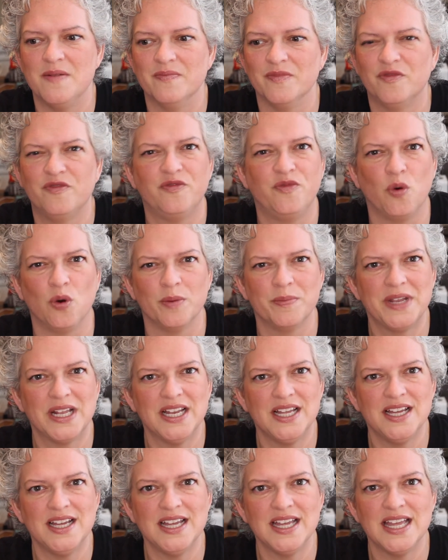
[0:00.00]

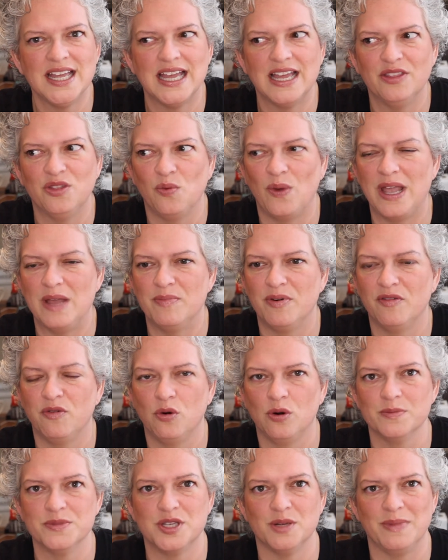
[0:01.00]
formula, the way it
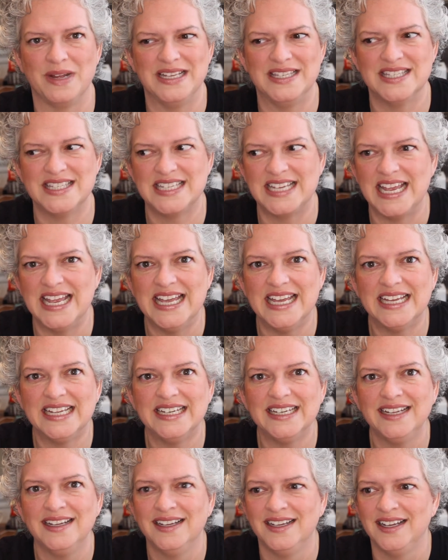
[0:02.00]
performs on my
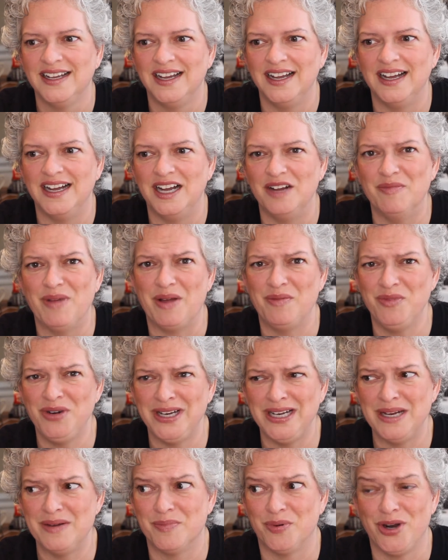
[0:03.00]
skin, I'm
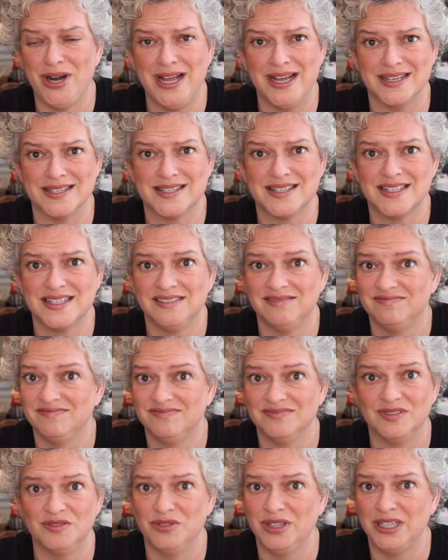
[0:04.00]
really impressed,
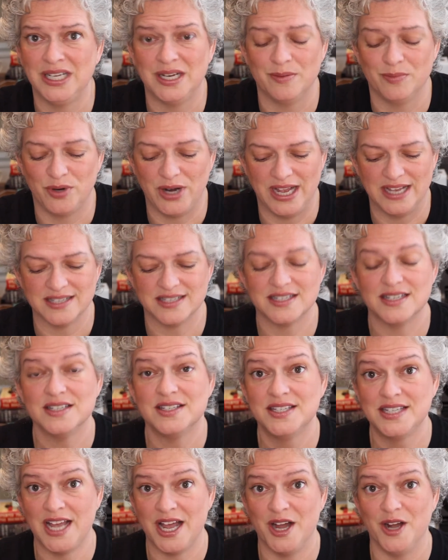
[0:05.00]
really impressed.
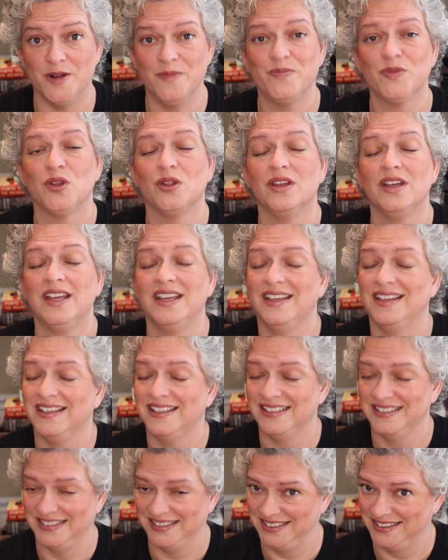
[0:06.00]
So
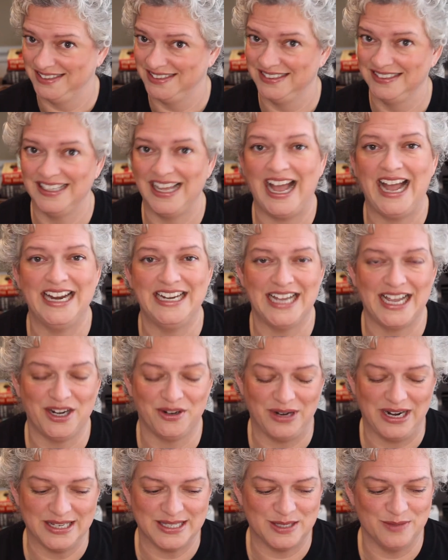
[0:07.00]
I
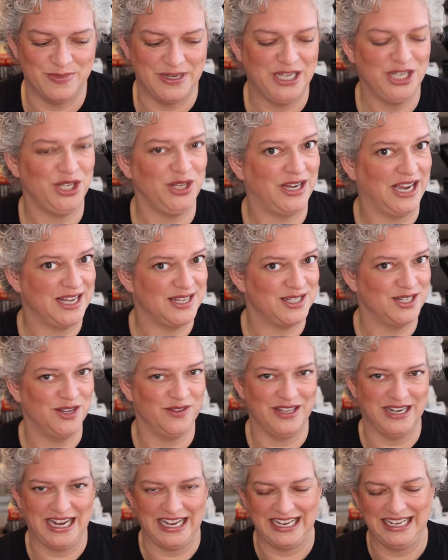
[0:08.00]
digress a bit. You guys know
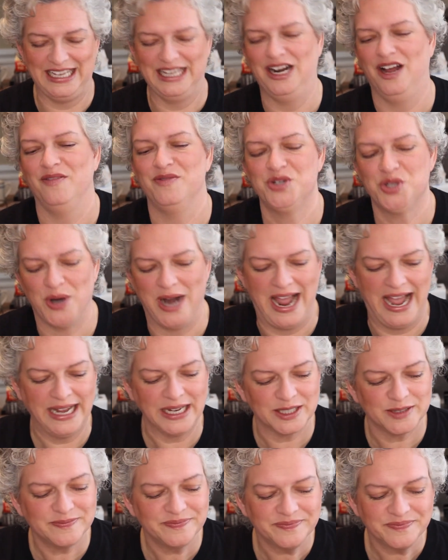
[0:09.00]
that I can get off
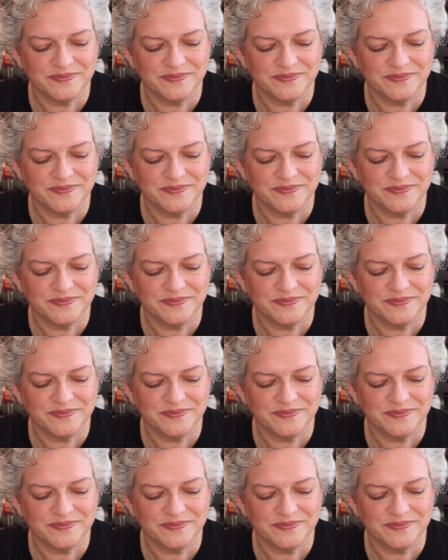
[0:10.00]
track,